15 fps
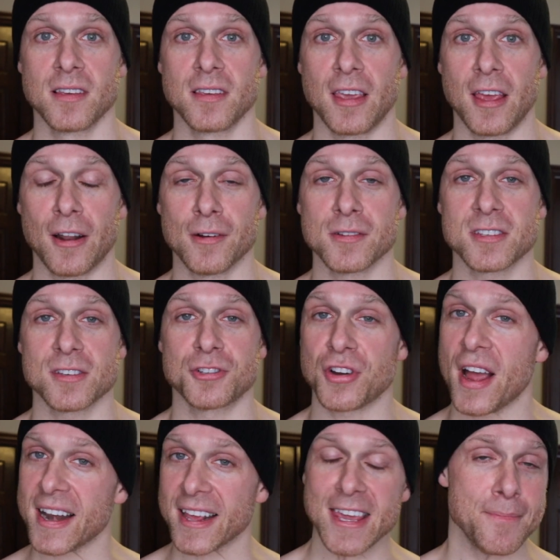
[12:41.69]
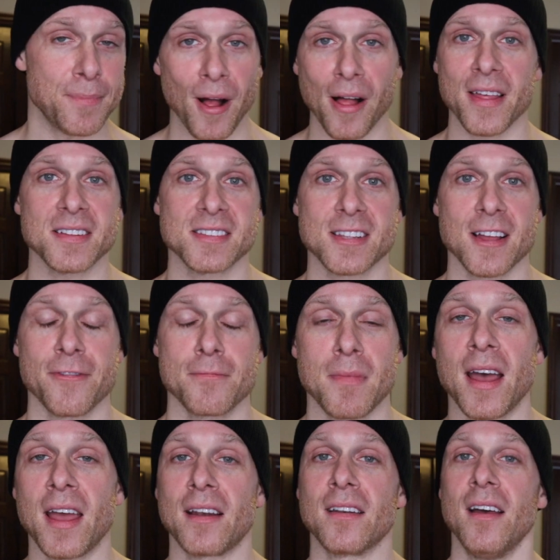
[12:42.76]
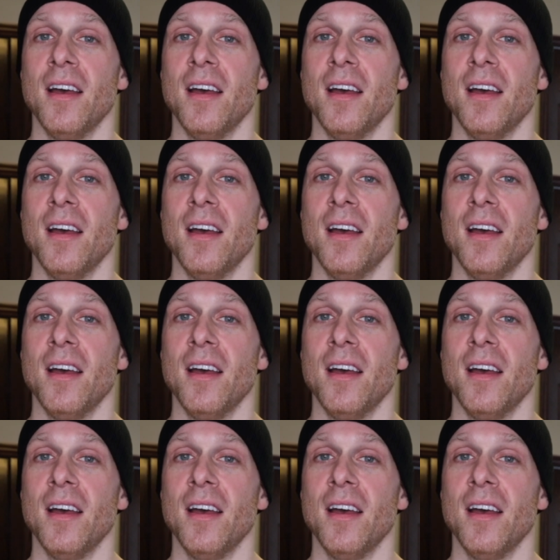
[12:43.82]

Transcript: you know. So try to keep all that stuff in mind,